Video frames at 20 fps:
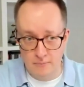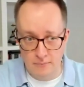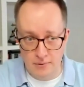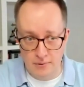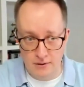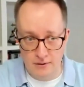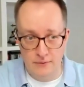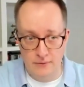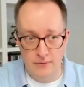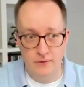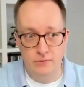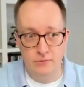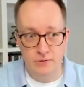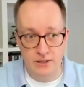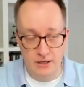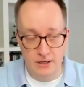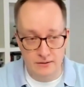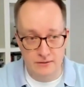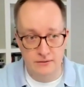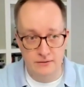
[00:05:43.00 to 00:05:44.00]
But the
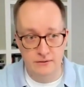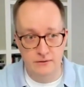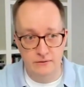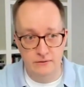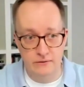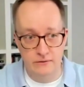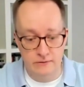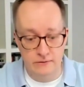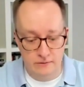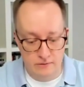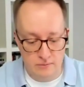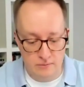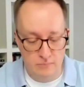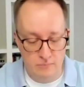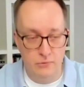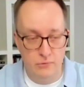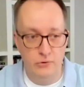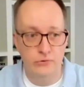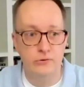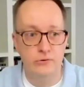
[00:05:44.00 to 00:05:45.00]
reality is
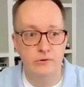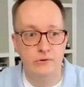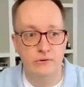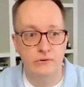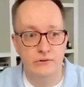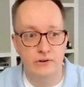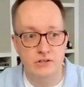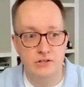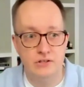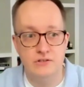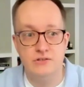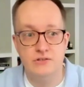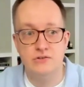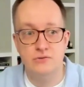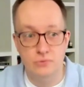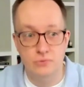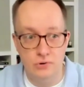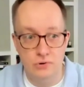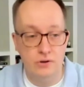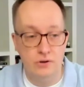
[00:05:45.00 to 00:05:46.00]
most organizations
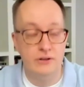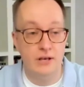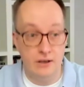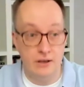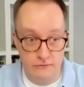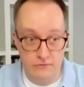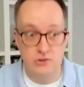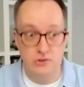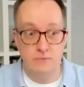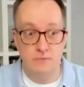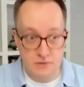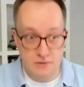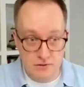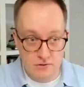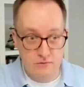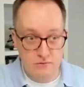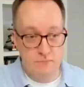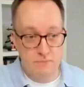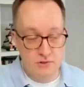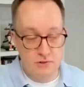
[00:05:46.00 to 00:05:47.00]
do not have job
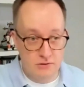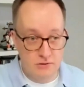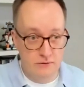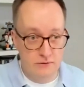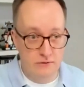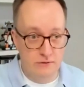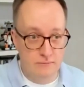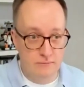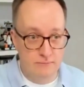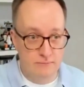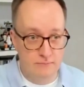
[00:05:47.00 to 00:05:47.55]
descriptions.